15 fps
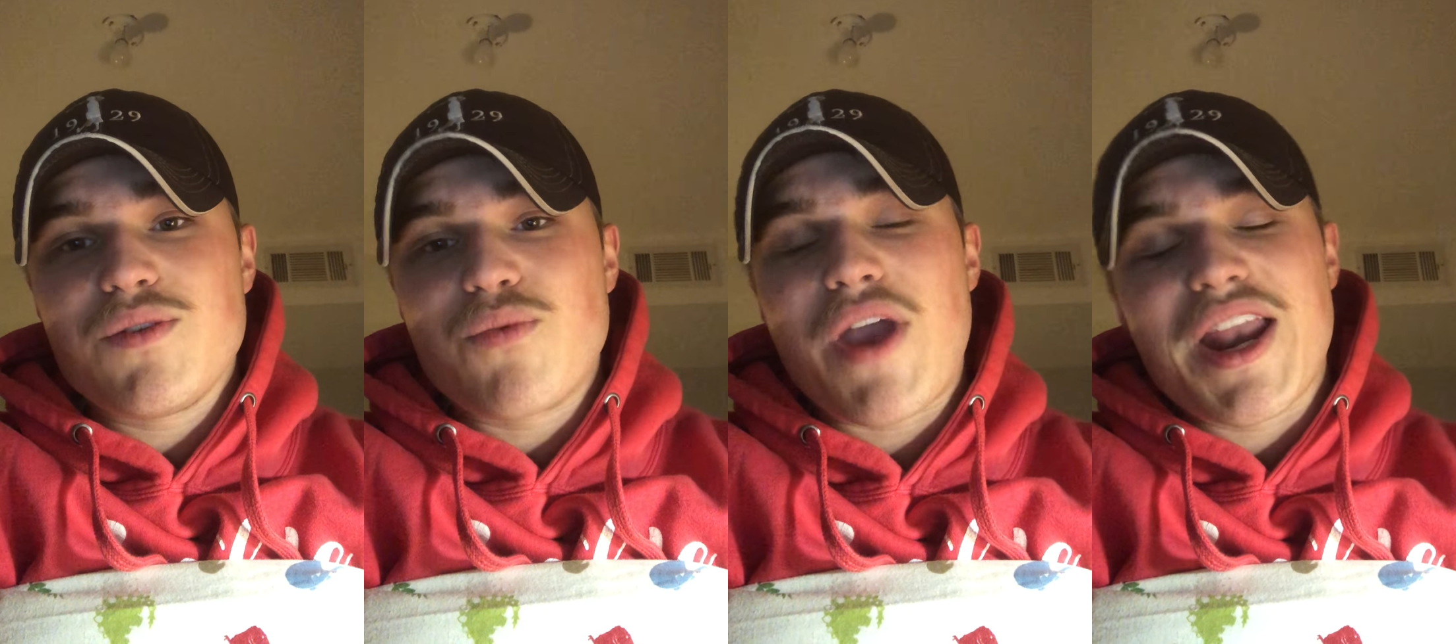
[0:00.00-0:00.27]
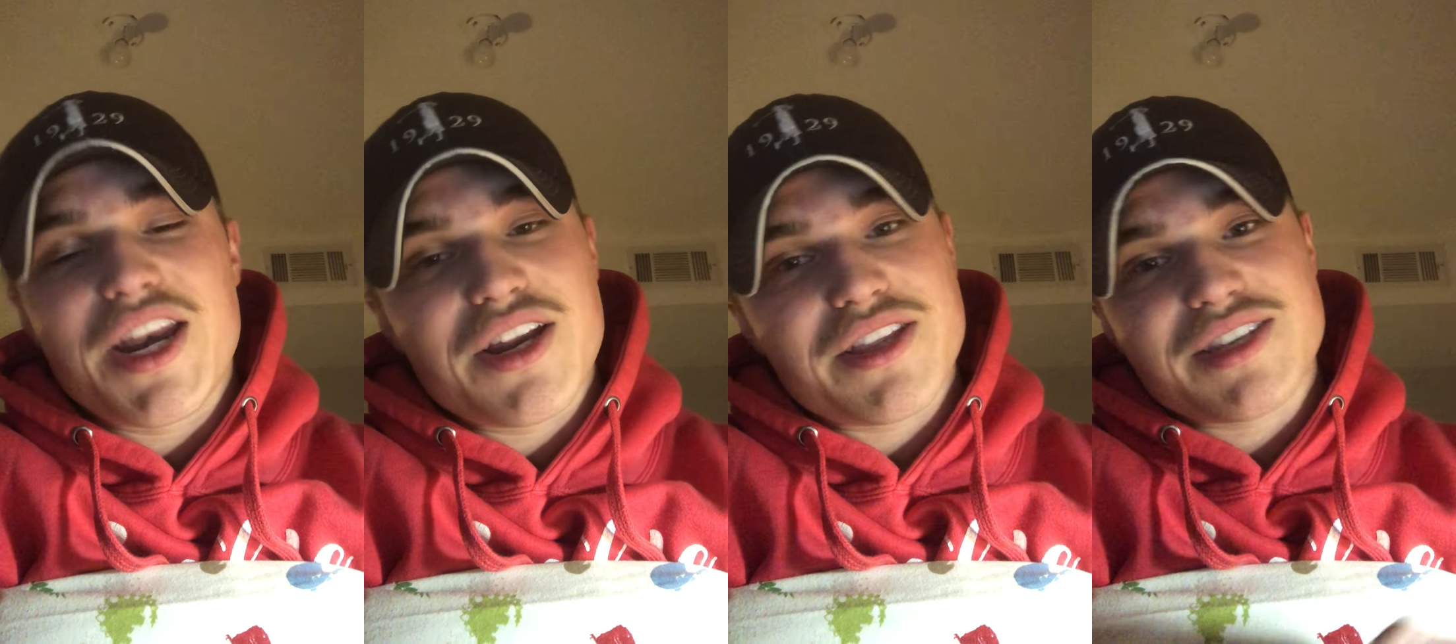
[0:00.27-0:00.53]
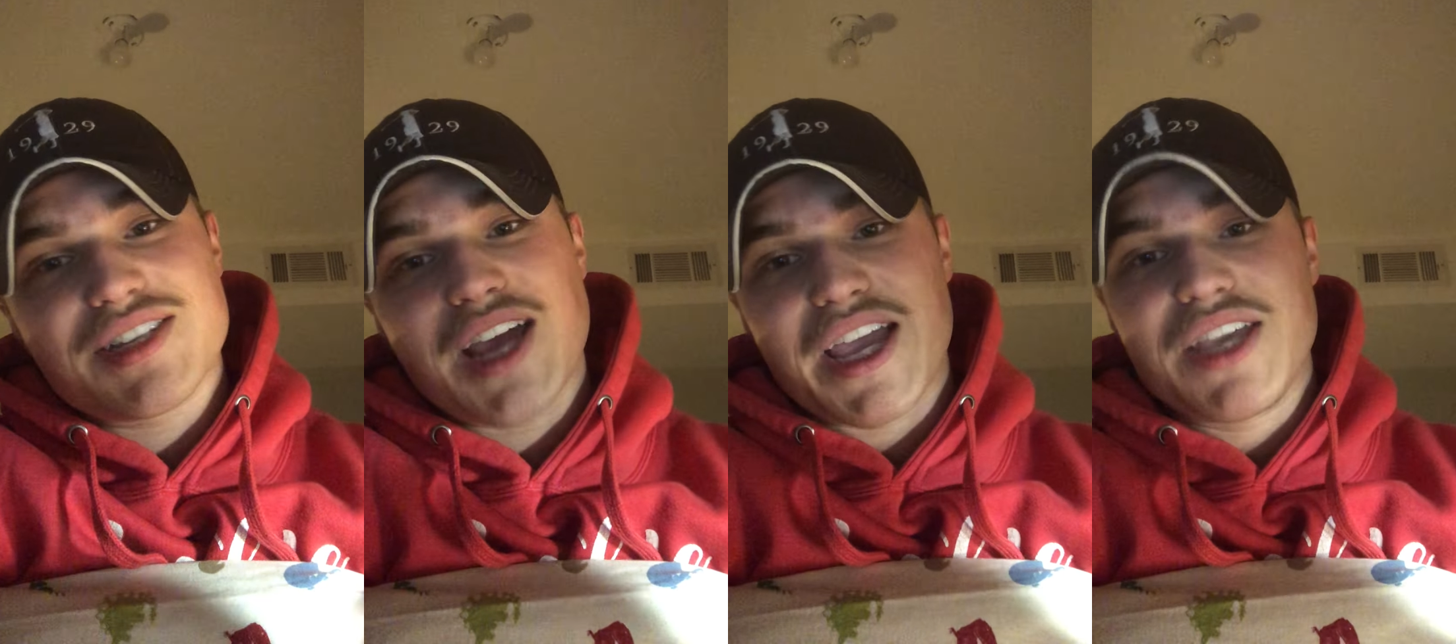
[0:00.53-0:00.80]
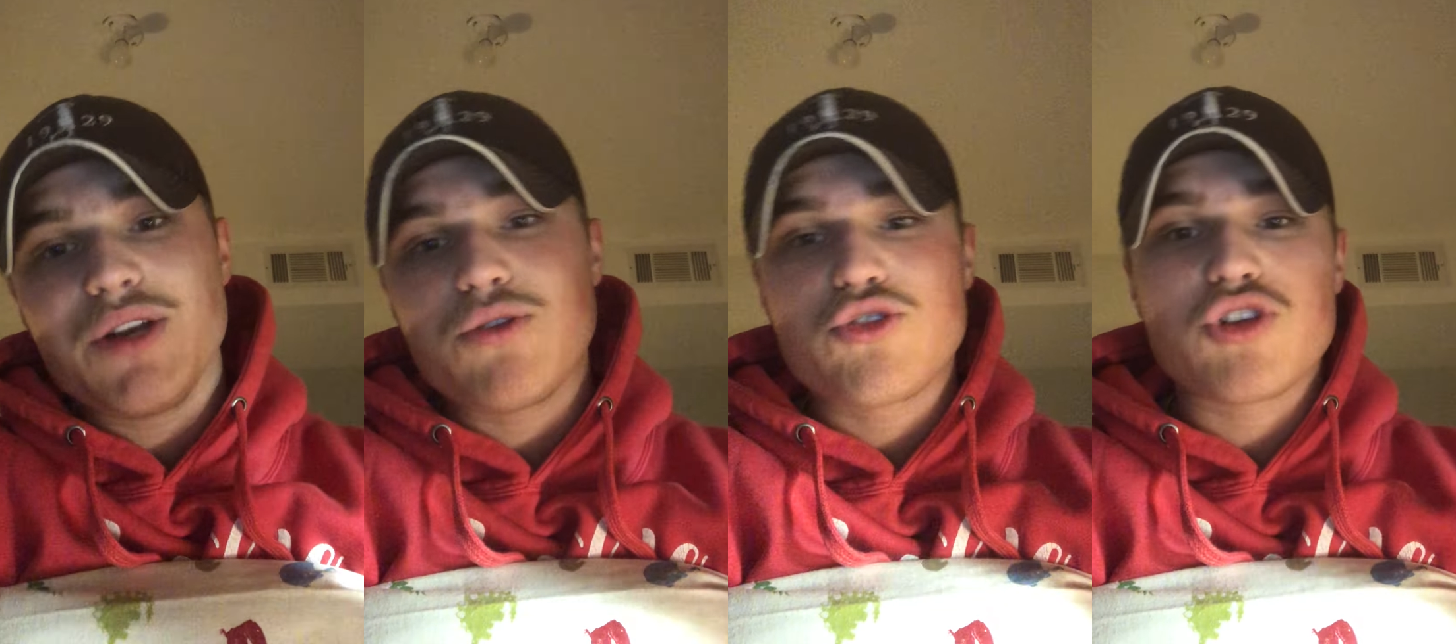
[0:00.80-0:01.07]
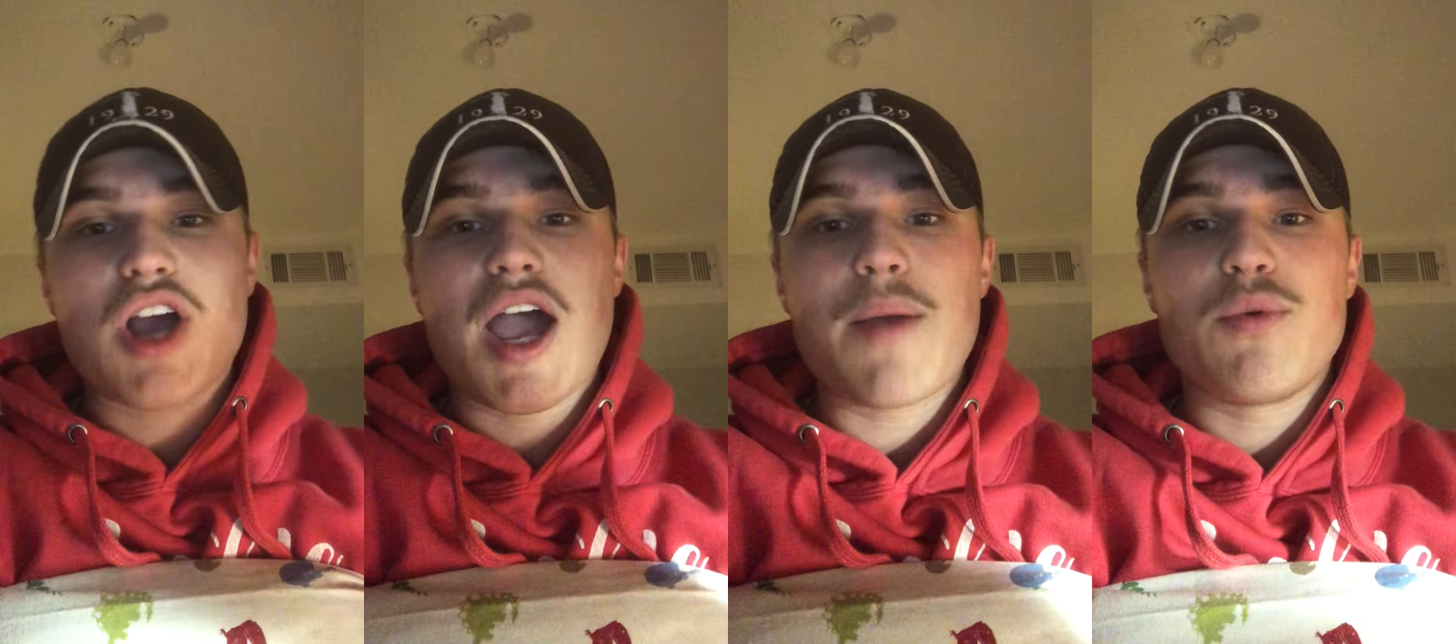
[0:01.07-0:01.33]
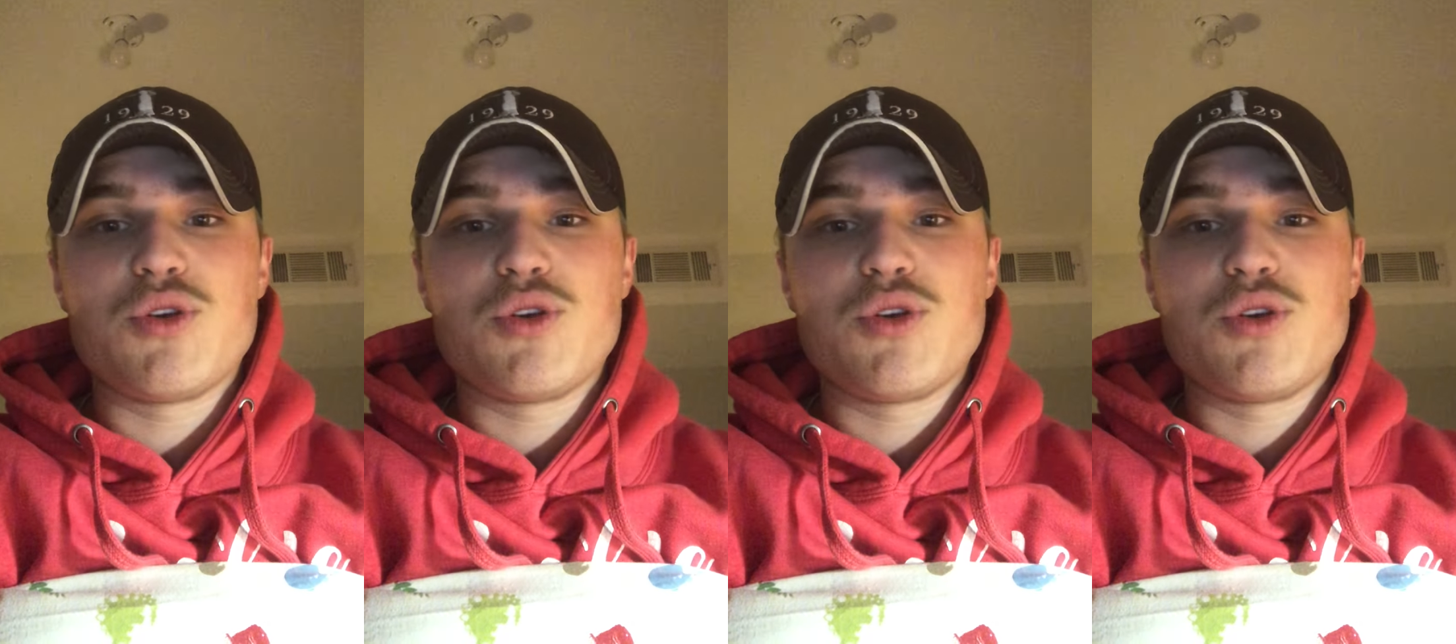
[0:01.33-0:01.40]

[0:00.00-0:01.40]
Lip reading: ran into this Taino tribe,